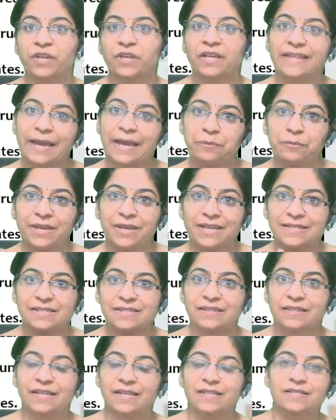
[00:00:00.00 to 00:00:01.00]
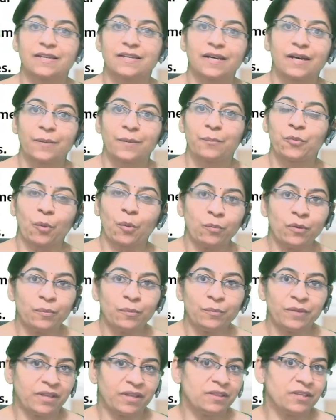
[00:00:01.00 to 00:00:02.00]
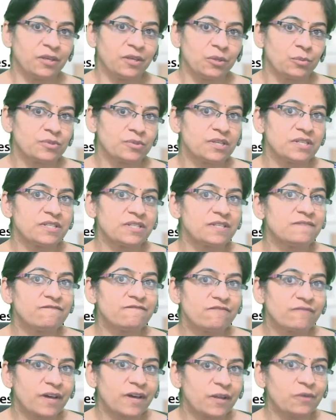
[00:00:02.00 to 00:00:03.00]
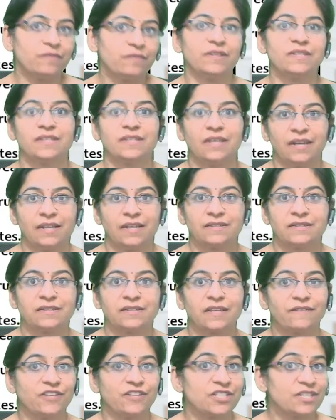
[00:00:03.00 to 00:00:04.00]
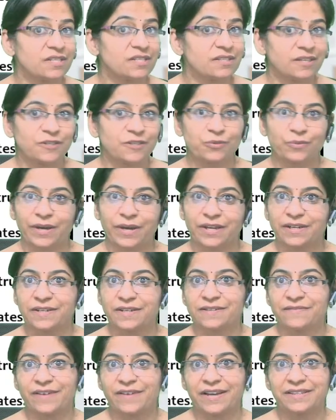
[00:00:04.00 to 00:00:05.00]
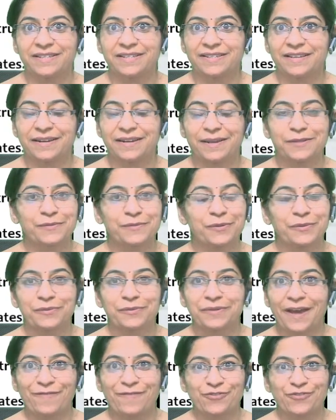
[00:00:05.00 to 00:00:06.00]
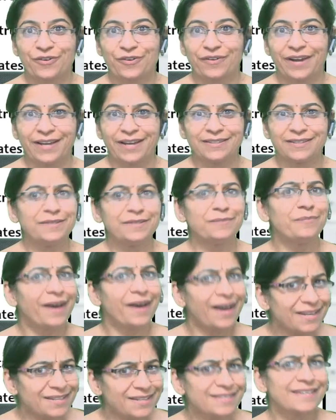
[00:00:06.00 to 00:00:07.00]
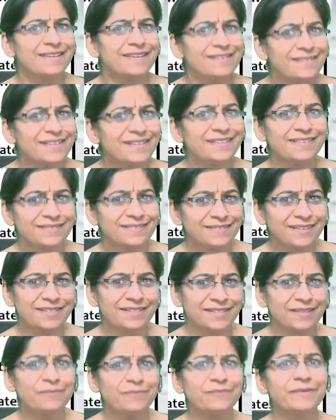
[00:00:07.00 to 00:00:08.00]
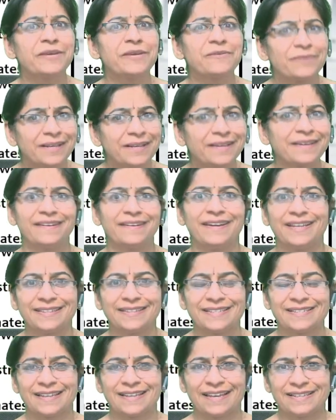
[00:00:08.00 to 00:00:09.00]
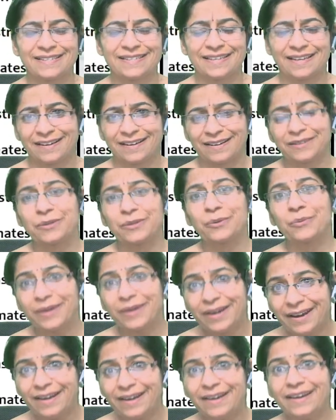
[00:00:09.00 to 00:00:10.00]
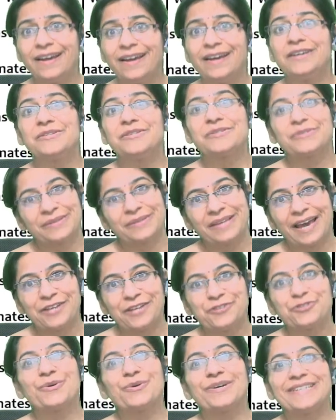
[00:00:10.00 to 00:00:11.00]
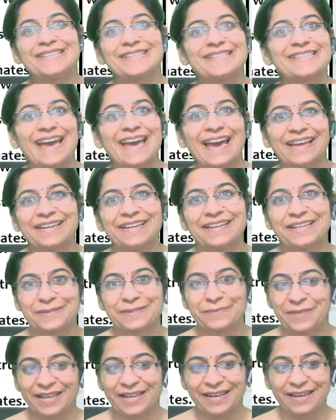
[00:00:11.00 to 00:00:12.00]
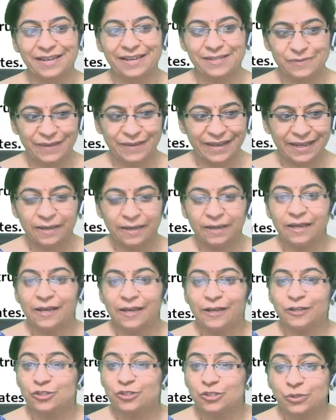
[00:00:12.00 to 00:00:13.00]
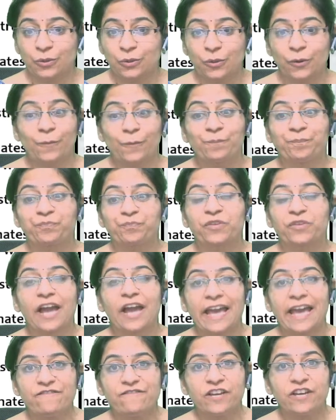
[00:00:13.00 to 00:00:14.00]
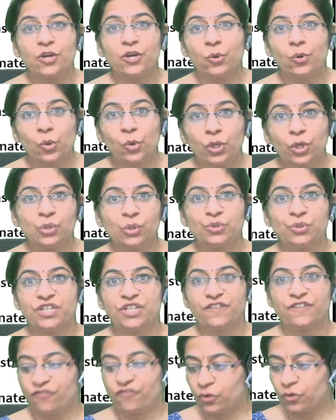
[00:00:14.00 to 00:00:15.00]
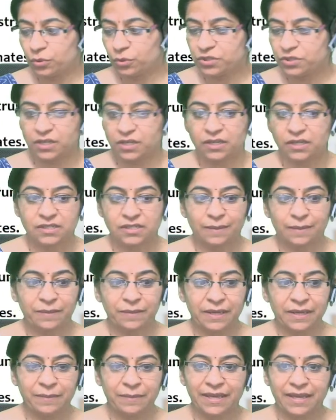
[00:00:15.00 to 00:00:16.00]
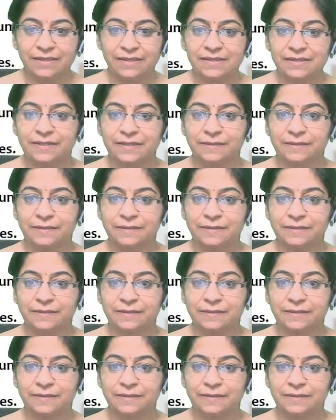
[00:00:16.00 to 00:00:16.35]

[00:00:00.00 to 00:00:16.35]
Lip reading: That means there's a problem in the usage in one of the sentences, and we just need to identify the sentence. We don't have to correct it. But here in the session, we will correct this as the word so that you understand its meaning as well. So, FLOUT, float, simply means